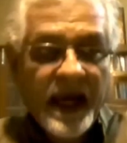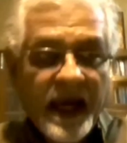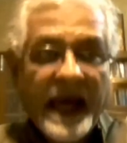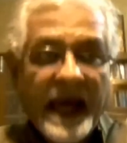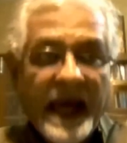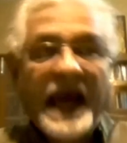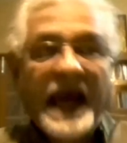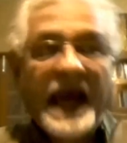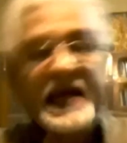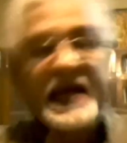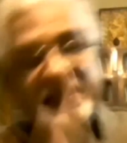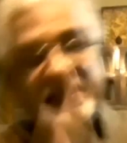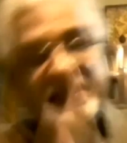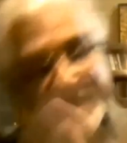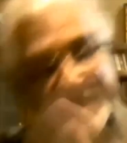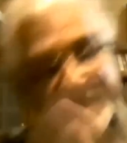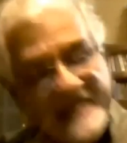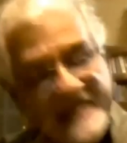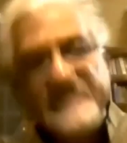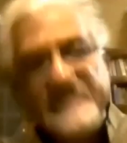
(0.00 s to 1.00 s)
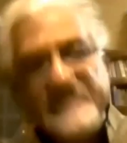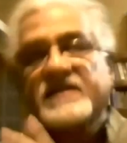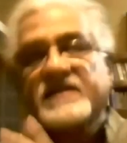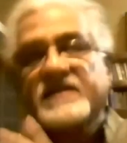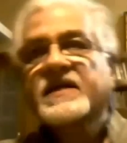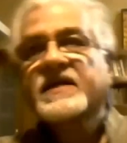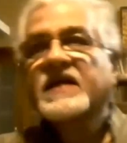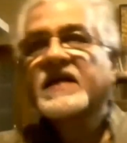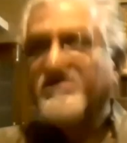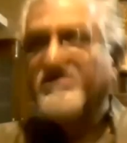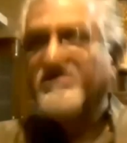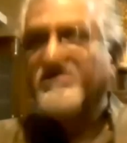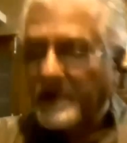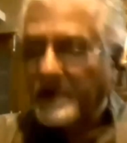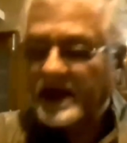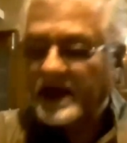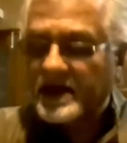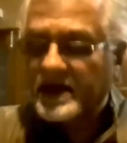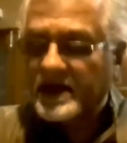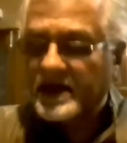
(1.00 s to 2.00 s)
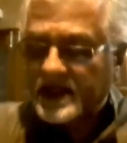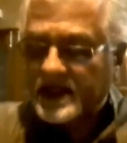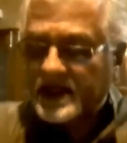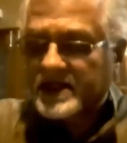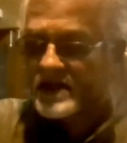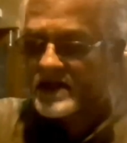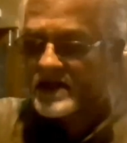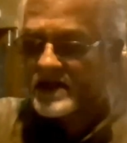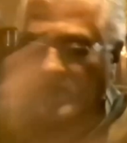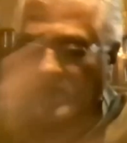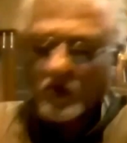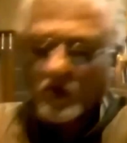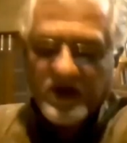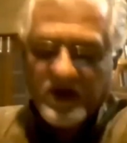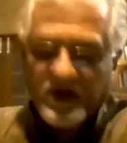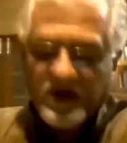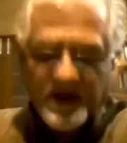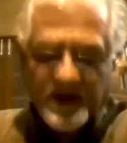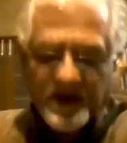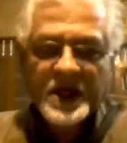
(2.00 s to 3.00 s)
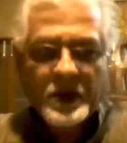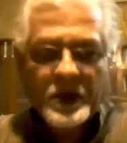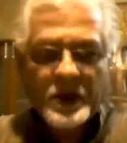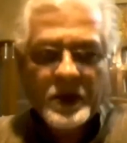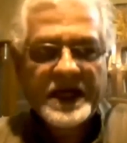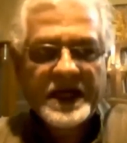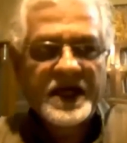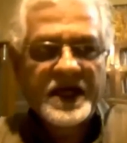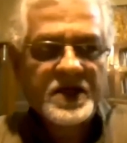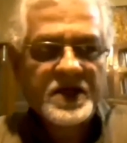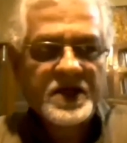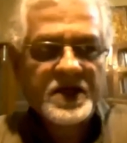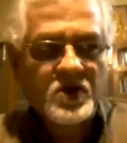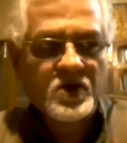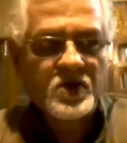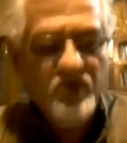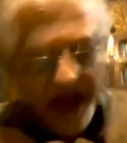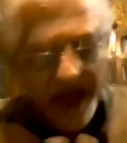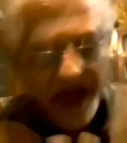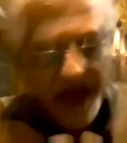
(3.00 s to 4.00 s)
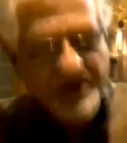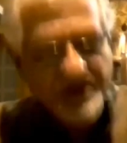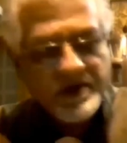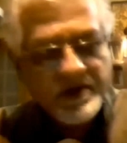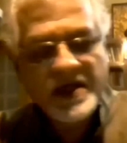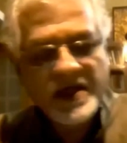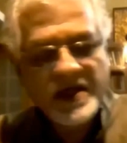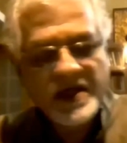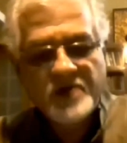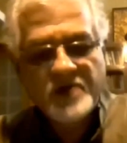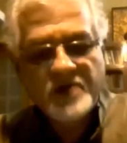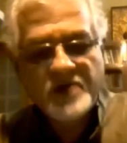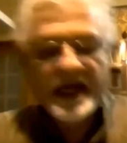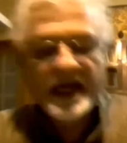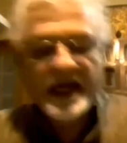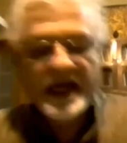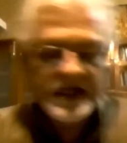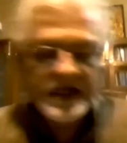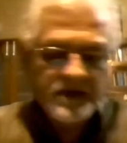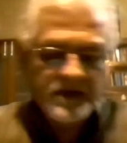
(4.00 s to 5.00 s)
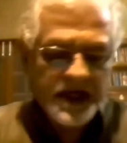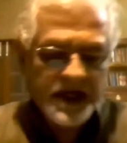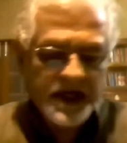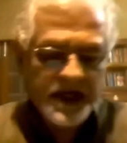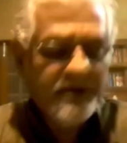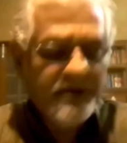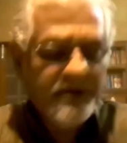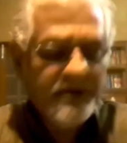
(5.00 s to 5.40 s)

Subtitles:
And then, if I may, just going very quickly through the entry into the academia,